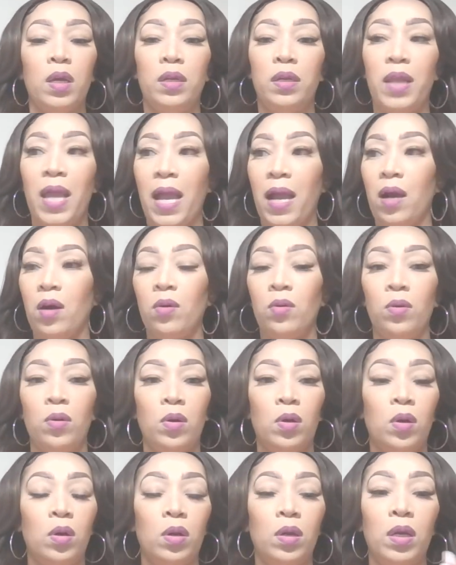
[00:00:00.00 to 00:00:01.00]
Now,
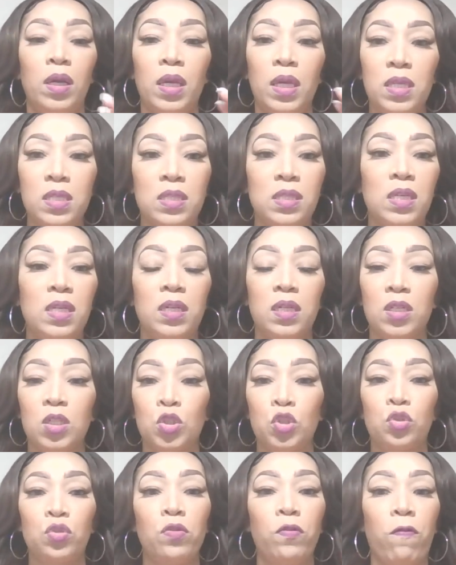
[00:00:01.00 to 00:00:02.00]
he's sending
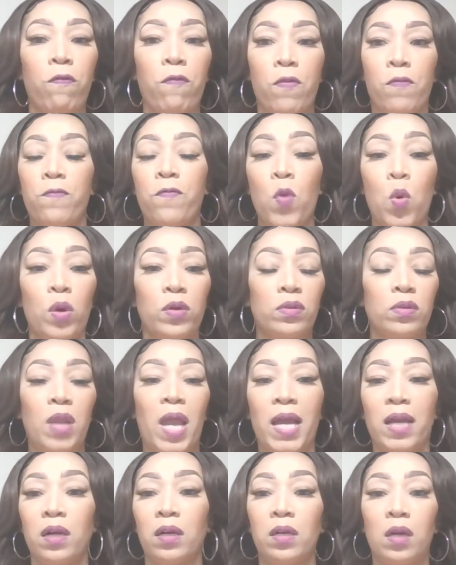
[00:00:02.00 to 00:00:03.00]
this truth forth
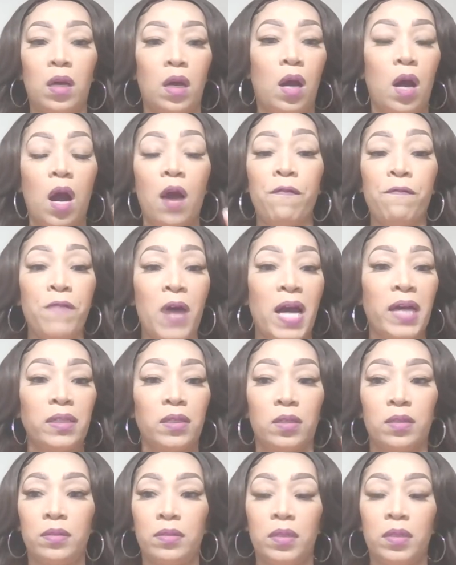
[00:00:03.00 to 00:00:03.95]
like a fire.